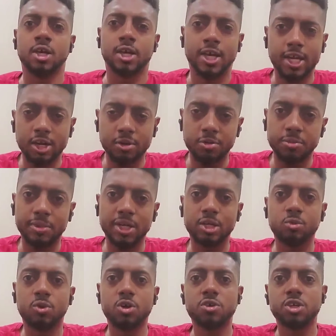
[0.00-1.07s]
Hey there everybody,
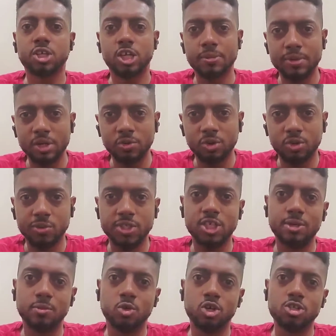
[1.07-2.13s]
welcome to Keeping It Real with
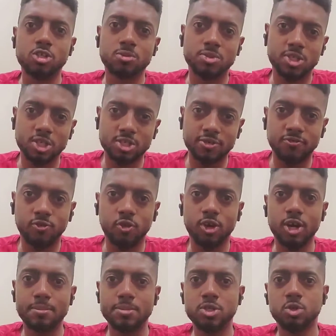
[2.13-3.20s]
Team Awesome Season 4
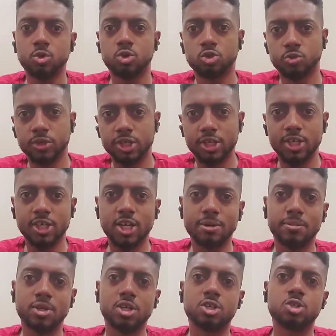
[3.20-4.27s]
Episode 3, and
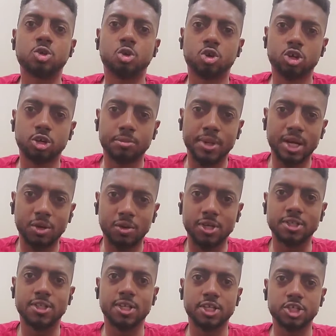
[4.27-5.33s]
I'm going to talk about
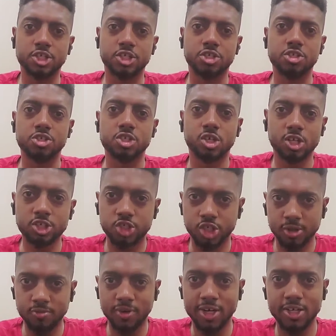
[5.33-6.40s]
addiction. So let's
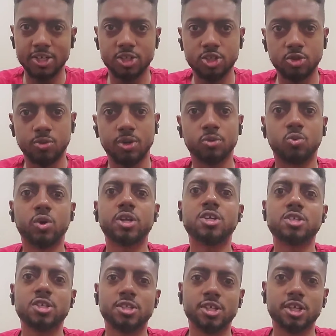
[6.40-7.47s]
jump right into it. What
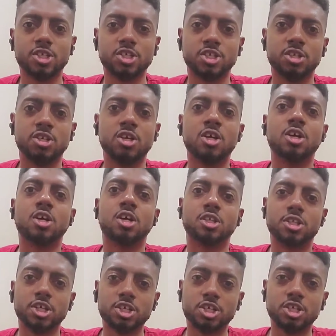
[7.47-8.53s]
is addiction?
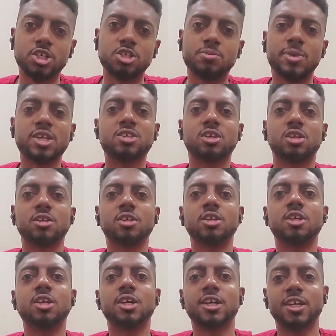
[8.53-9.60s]
Addiction is
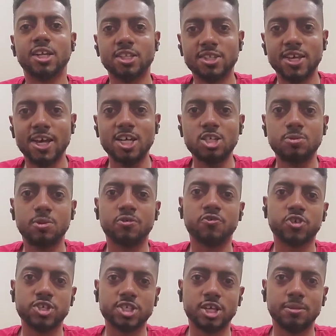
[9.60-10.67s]
basically an attachment
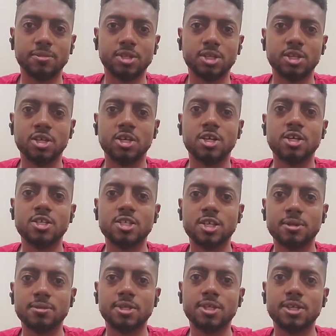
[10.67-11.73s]
for something.
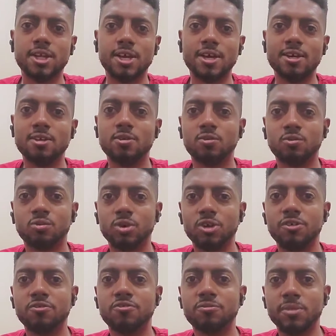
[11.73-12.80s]
Something that
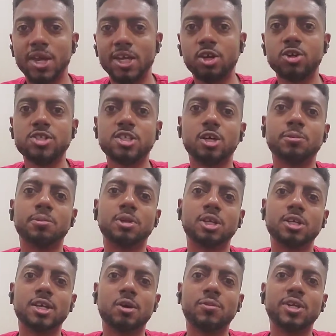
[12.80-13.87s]
we've made ourselves
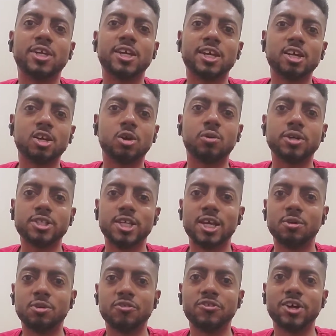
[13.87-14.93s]
believe that we can't go a
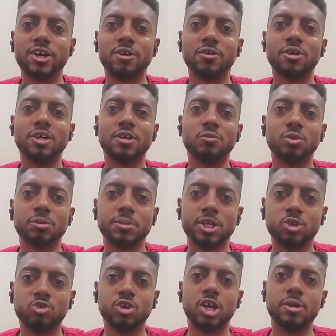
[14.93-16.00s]
day without, and we be
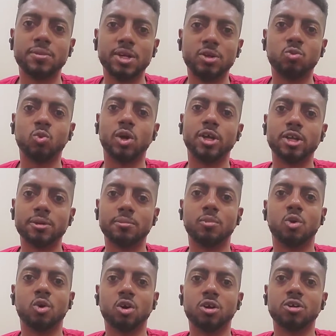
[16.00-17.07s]
craving and wanting
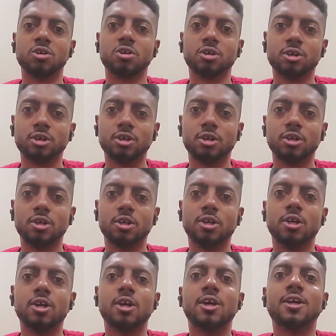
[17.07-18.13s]
more.
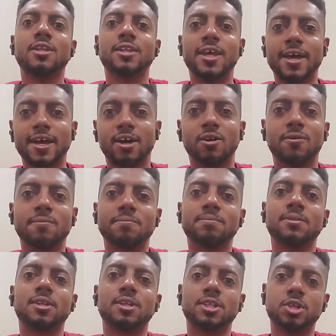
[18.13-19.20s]
Now,
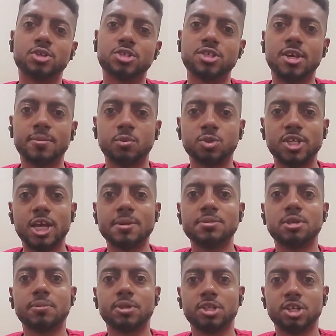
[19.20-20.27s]
there are several types
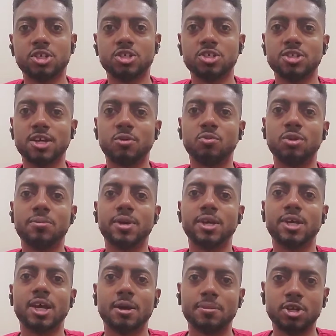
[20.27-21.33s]
of addictions that we may
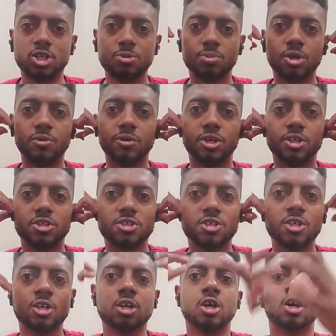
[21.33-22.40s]
have
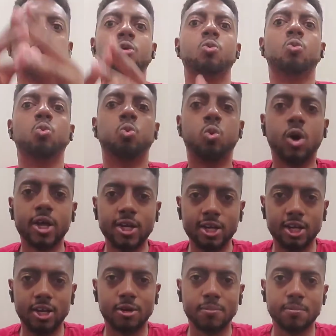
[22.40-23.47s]
experienced. One of
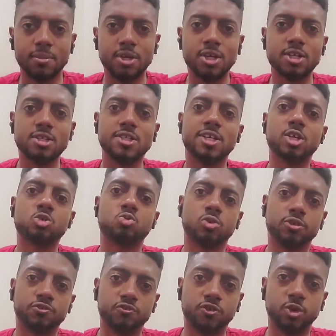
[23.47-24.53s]
them deals
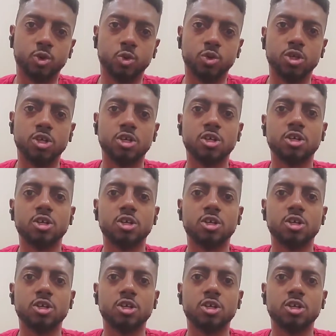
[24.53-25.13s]
with food.